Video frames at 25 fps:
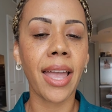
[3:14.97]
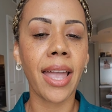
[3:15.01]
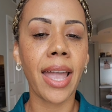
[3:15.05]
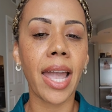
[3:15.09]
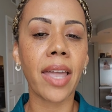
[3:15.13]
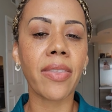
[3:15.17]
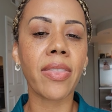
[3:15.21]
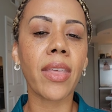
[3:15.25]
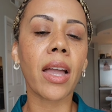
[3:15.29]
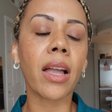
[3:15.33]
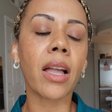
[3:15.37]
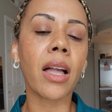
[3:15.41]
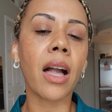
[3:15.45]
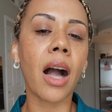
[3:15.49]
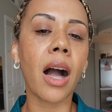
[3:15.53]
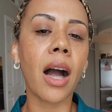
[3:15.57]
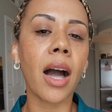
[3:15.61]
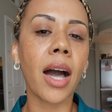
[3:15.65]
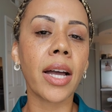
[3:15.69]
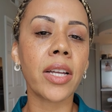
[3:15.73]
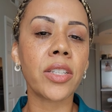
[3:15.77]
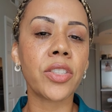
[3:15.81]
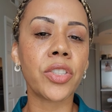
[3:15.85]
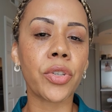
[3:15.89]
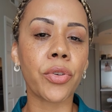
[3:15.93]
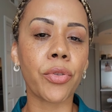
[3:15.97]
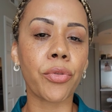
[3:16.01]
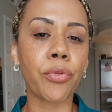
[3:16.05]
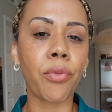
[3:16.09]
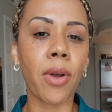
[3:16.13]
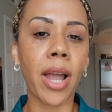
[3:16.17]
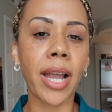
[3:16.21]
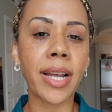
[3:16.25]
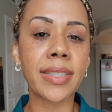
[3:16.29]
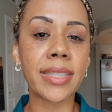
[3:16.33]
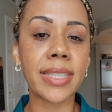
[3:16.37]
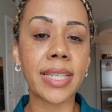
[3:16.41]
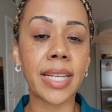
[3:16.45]
and that God
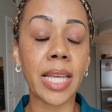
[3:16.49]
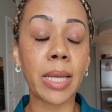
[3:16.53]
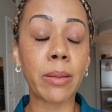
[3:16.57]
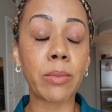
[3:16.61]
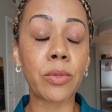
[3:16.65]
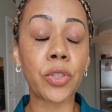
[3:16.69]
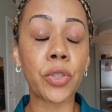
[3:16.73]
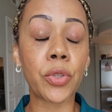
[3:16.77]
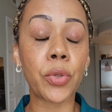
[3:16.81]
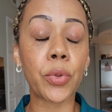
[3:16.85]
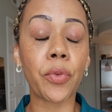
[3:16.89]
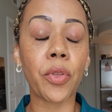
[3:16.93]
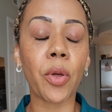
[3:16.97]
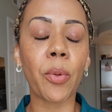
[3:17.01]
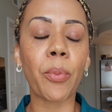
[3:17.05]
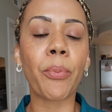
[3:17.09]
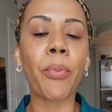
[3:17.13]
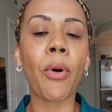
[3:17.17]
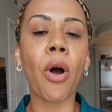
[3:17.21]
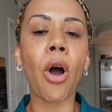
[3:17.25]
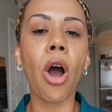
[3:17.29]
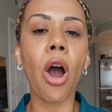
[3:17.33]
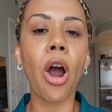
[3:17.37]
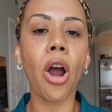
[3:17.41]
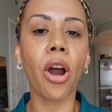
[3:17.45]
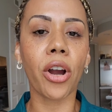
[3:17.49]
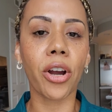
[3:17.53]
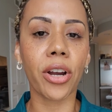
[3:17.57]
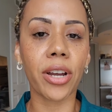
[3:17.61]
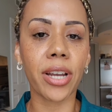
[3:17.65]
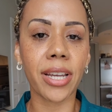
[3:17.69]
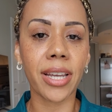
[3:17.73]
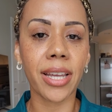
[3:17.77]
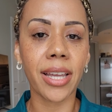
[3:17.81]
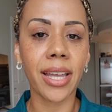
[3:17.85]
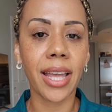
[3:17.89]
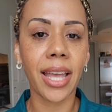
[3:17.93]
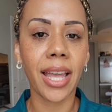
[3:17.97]
directed him to the park